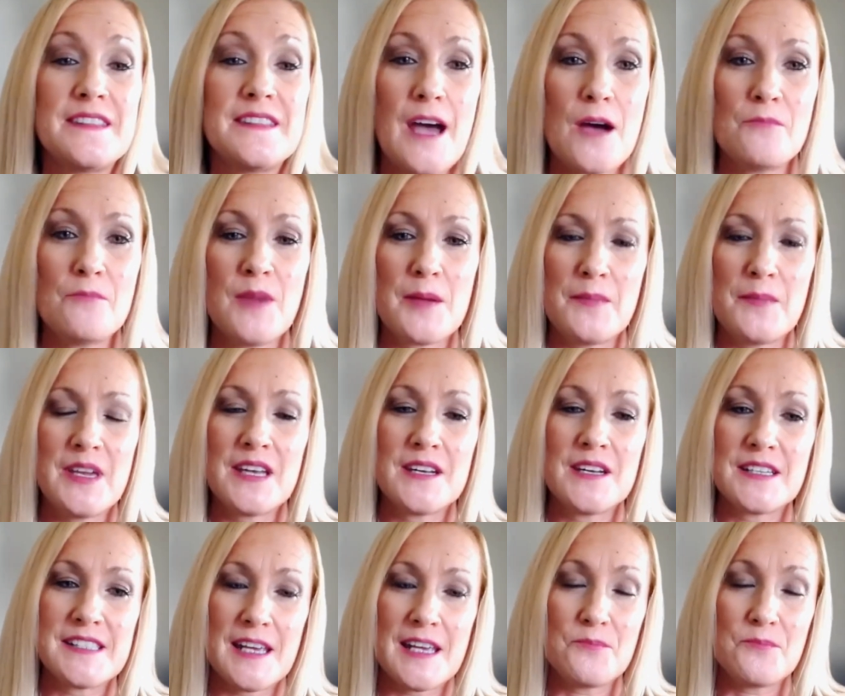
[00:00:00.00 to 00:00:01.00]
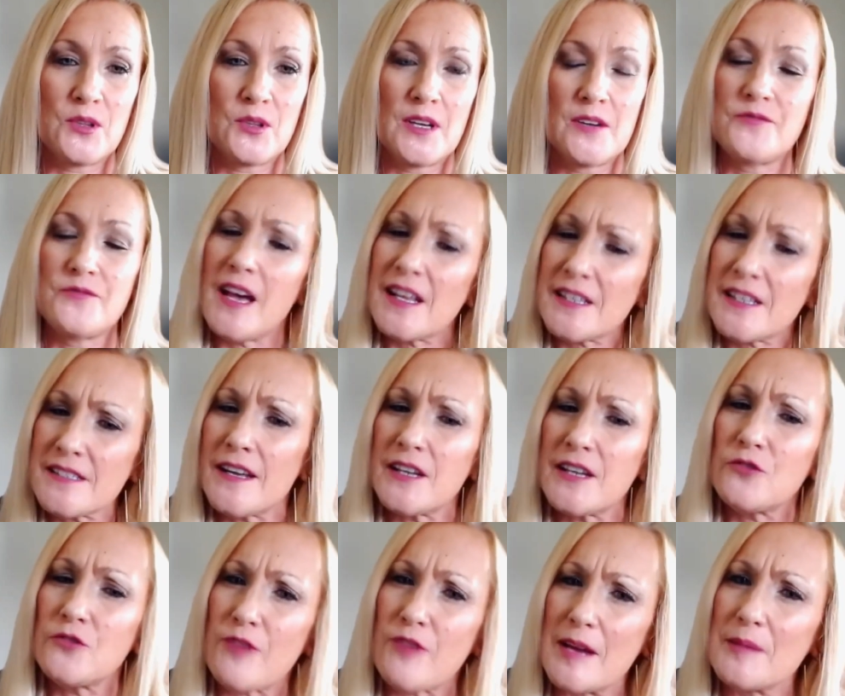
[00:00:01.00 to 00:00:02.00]
that might be an example of that's not a
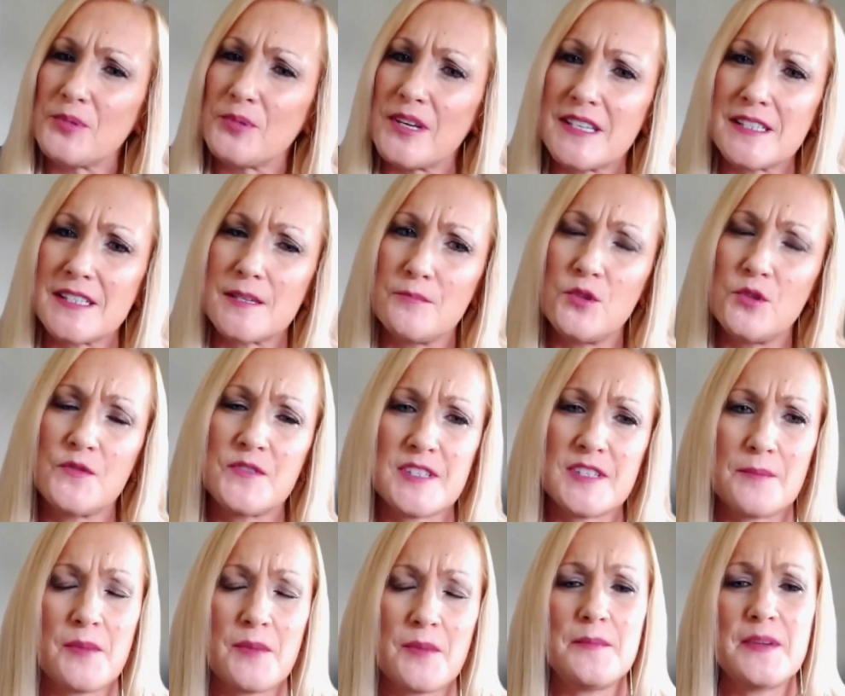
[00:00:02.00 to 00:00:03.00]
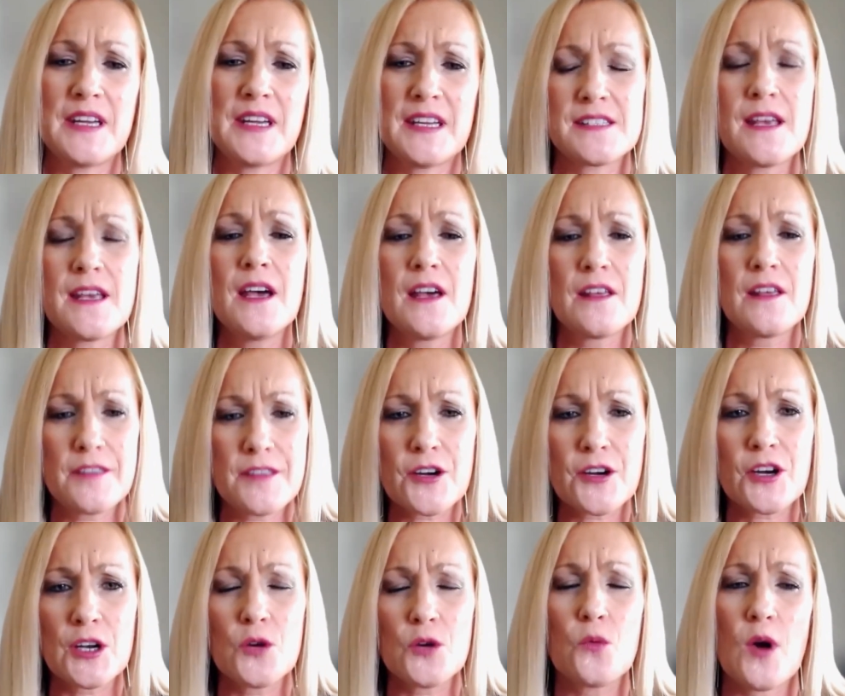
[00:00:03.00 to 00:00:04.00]
great place to move somebody because they're
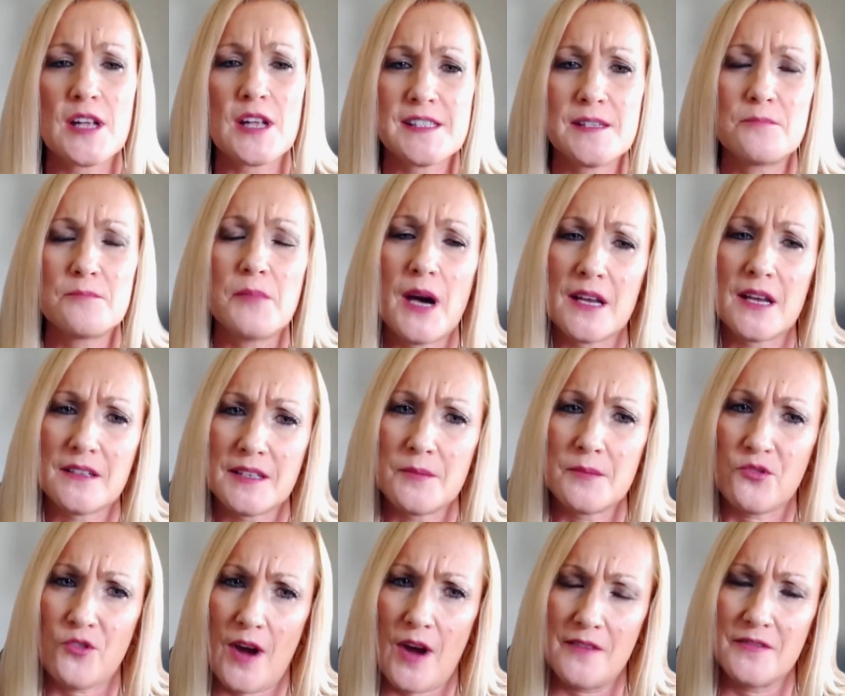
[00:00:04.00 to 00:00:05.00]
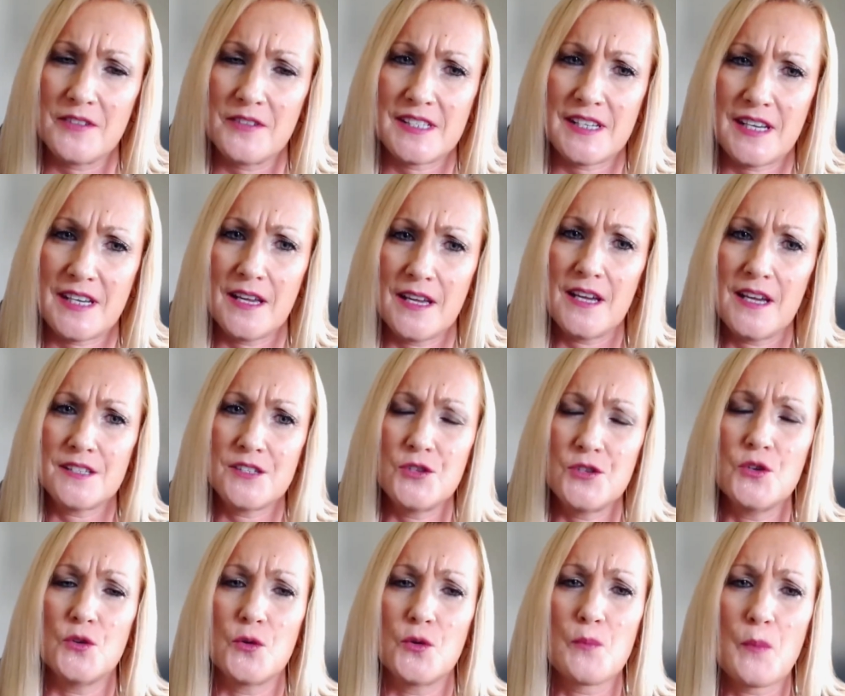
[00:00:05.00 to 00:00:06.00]
going to want some bodily privacy
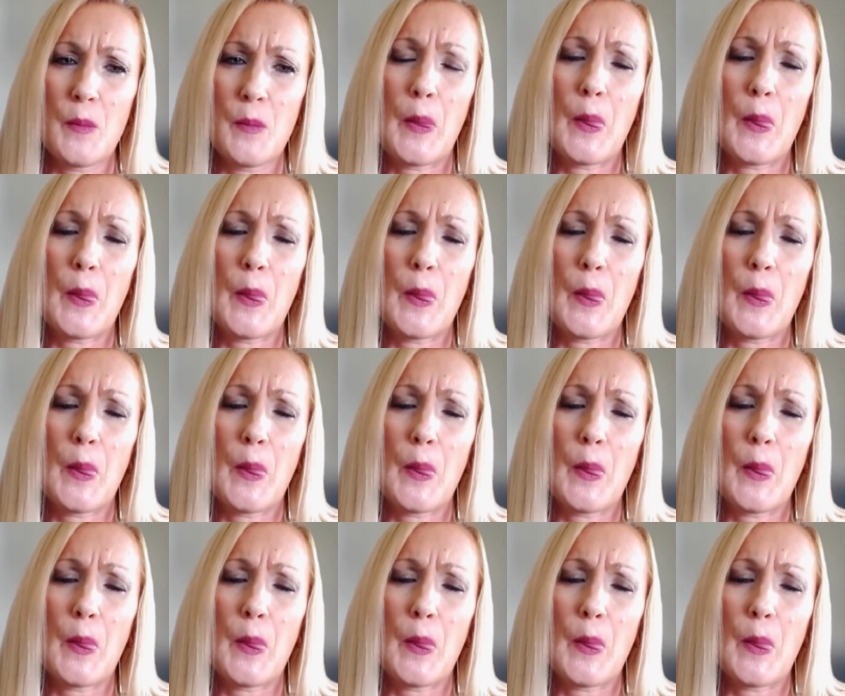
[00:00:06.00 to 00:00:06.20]
to